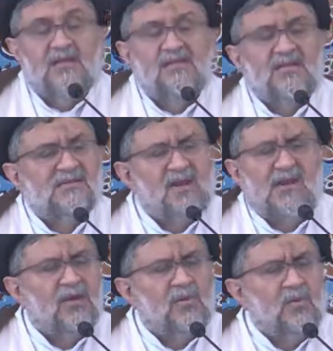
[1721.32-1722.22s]

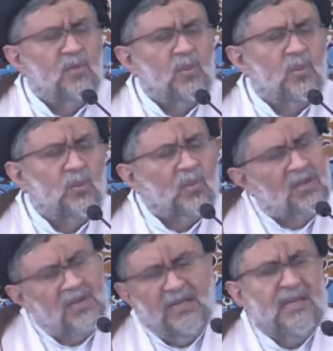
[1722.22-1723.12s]
tazarrahu
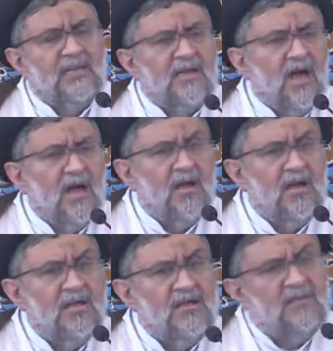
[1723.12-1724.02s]
ilallah,
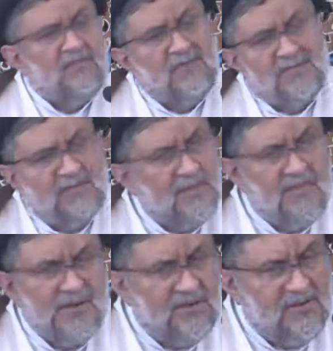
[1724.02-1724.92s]
when they
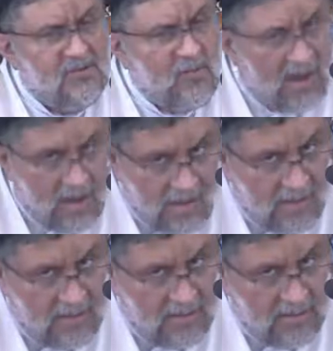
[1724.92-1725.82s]
made dua
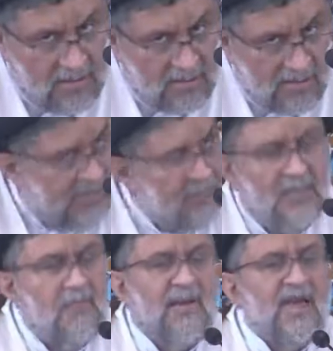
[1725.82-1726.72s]
and they
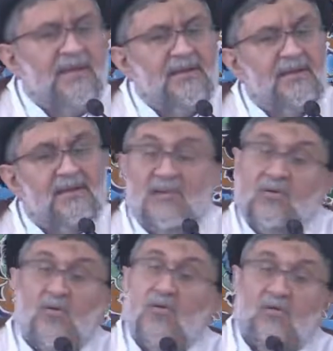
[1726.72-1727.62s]
begged in the
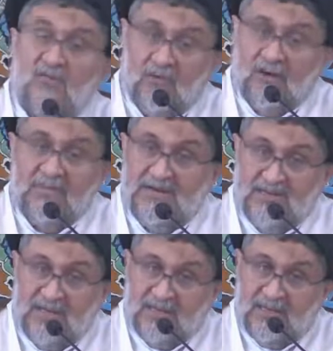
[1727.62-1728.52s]
court of
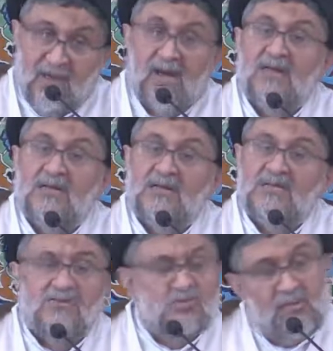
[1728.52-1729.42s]
Almighty Allah
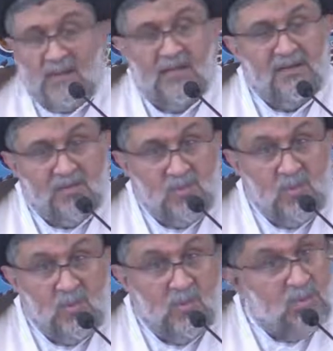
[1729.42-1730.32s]
subhanahu
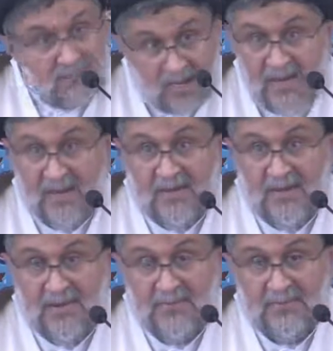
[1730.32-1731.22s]
wa
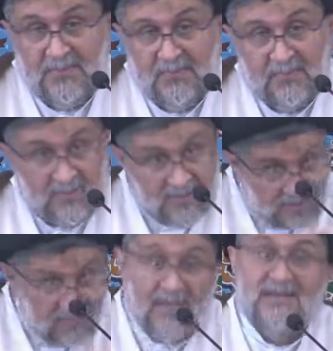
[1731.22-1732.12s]
ta'ala.
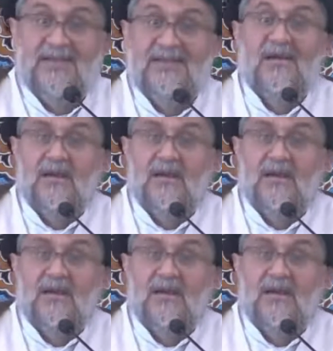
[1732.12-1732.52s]
Reminder